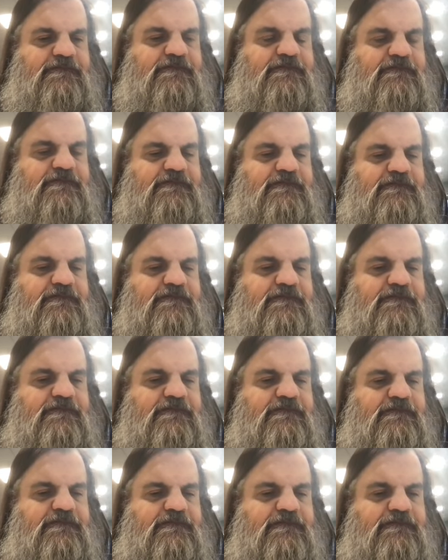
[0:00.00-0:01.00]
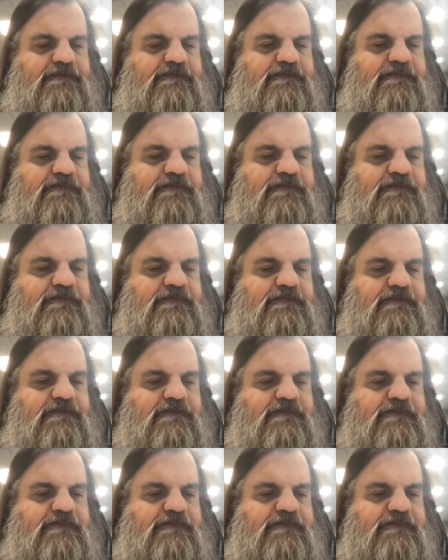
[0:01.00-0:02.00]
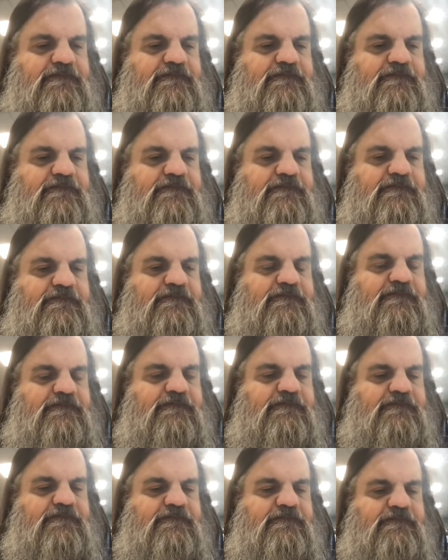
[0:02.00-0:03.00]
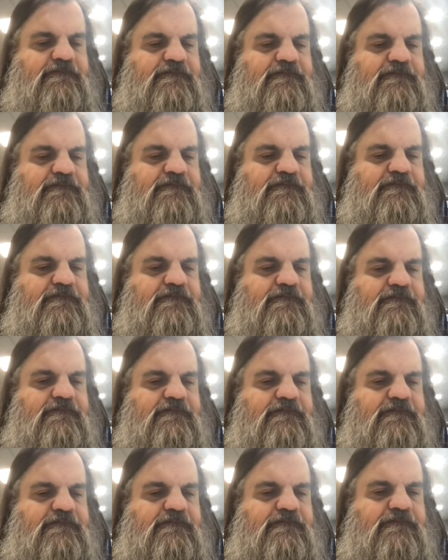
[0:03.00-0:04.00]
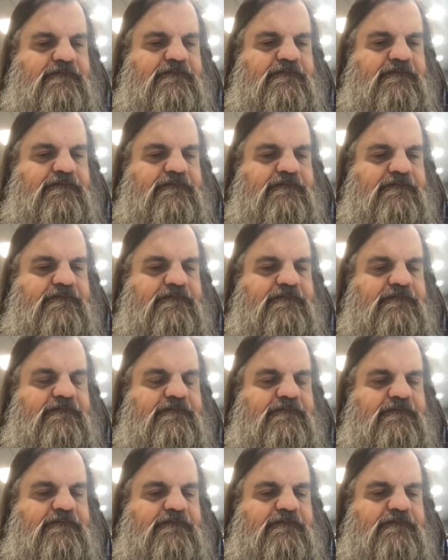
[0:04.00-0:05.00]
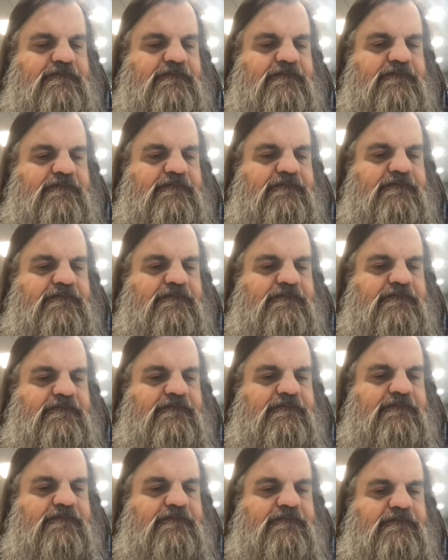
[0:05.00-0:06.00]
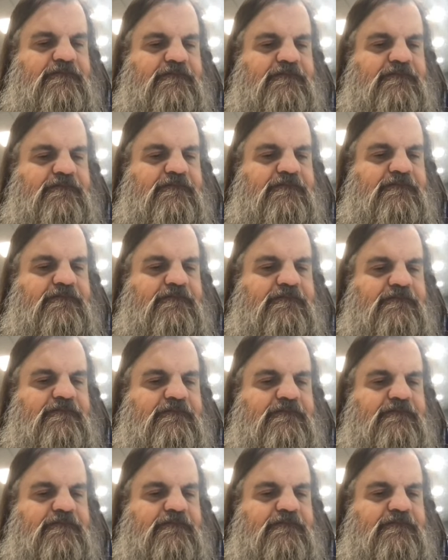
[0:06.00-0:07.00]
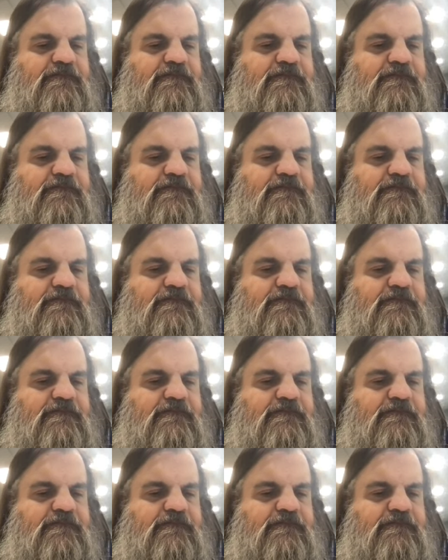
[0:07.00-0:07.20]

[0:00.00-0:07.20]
(silent)